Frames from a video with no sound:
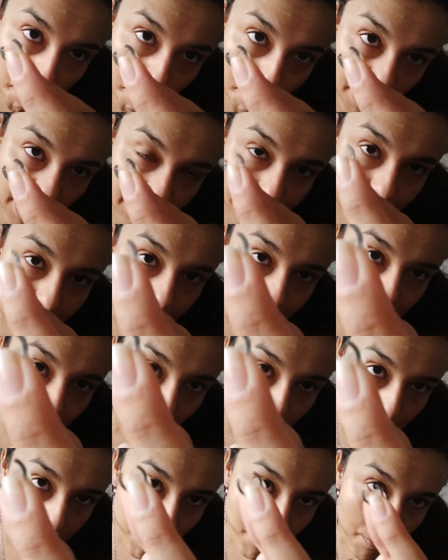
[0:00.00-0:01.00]
pick
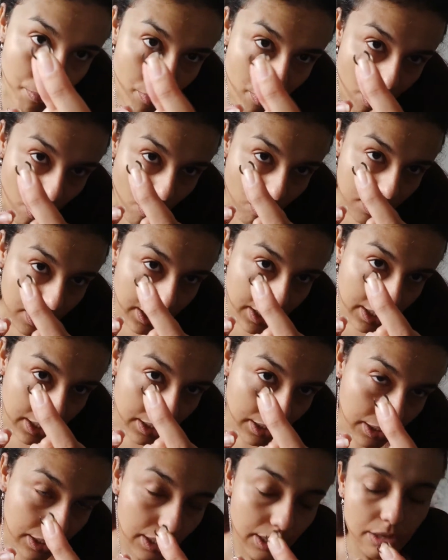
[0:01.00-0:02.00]
the
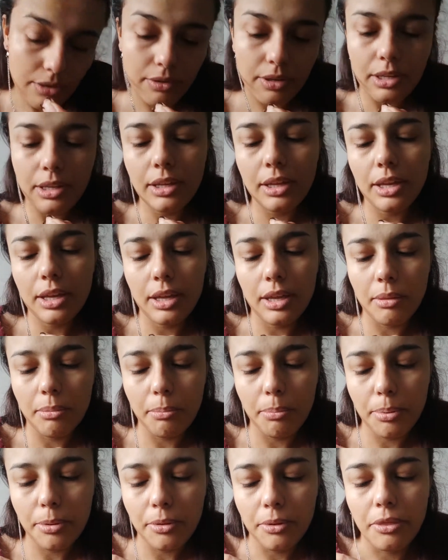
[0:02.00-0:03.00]
broken earring
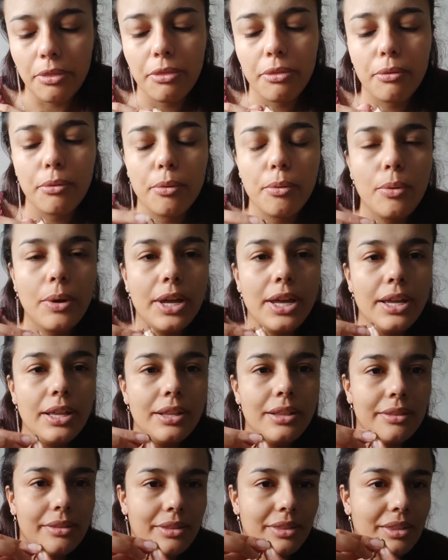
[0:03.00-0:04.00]
and put through it.
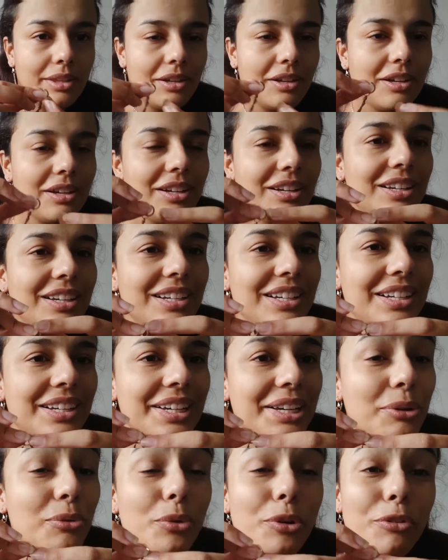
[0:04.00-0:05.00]

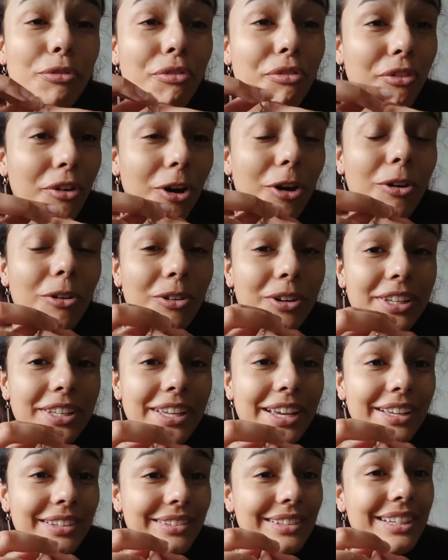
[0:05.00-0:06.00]
It will fall.
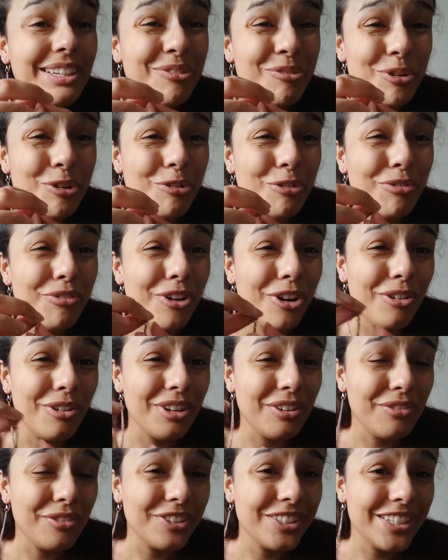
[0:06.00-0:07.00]
Yes, it will fall
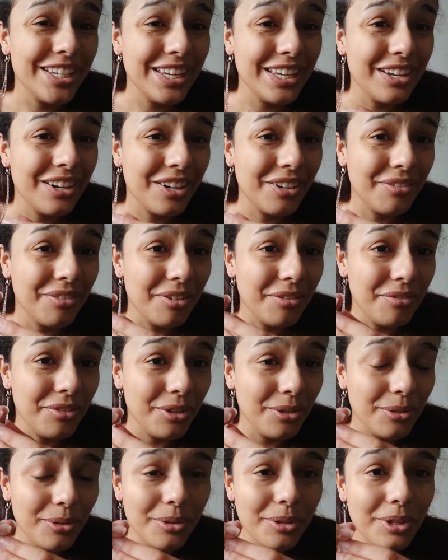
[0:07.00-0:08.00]
if you take off of
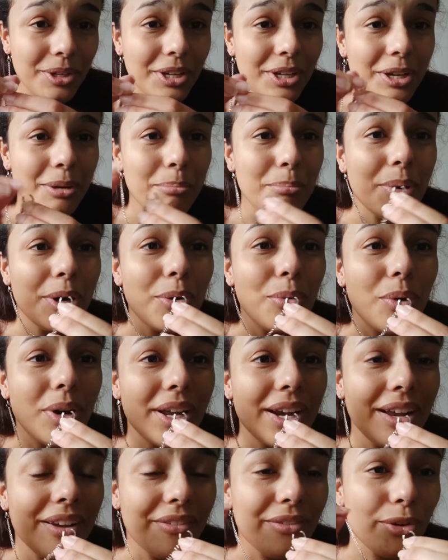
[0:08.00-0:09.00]
you, but
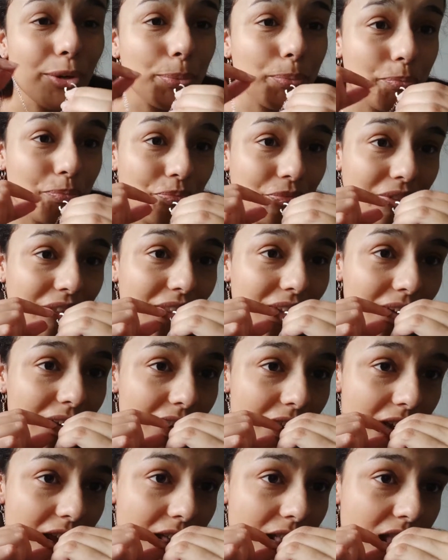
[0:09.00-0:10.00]
whatever.
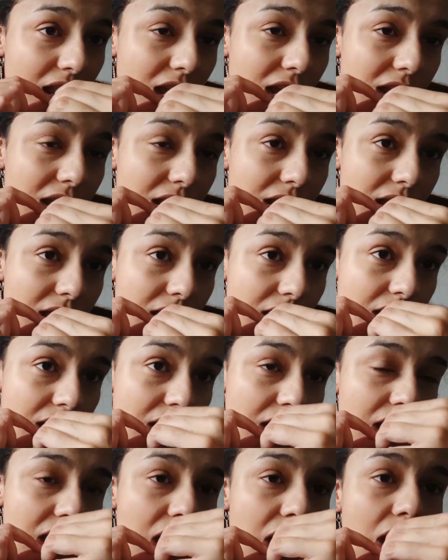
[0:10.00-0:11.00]
And then you
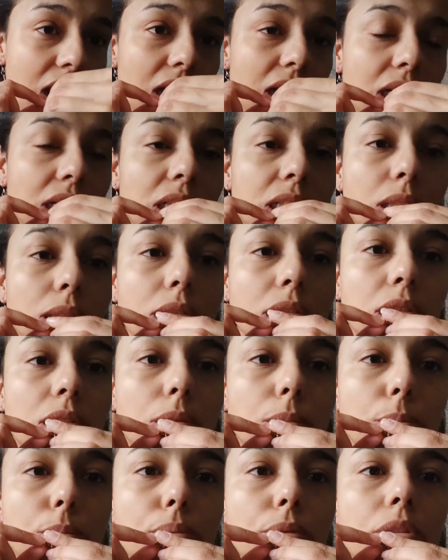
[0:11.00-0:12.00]

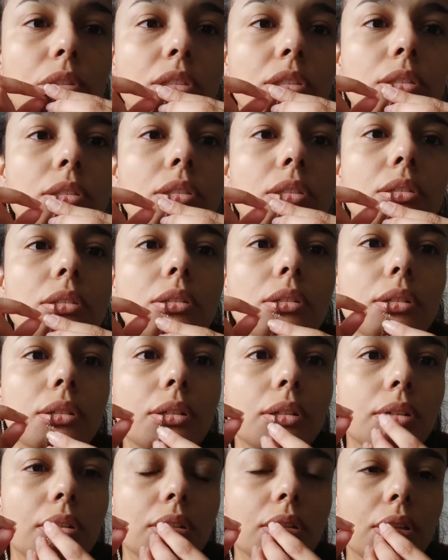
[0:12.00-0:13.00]
put it
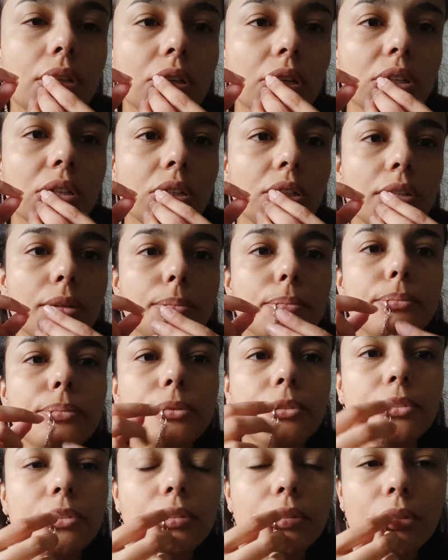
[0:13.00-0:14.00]
on your
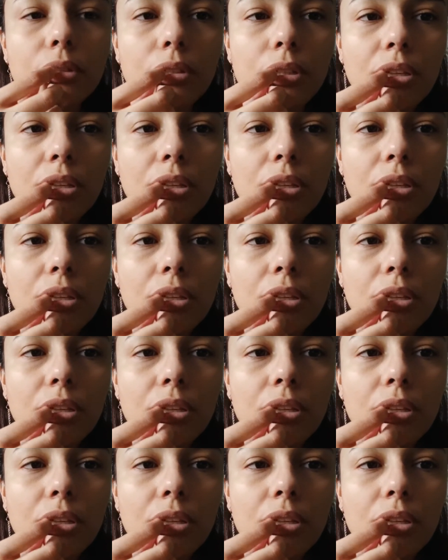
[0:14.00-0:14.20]
lips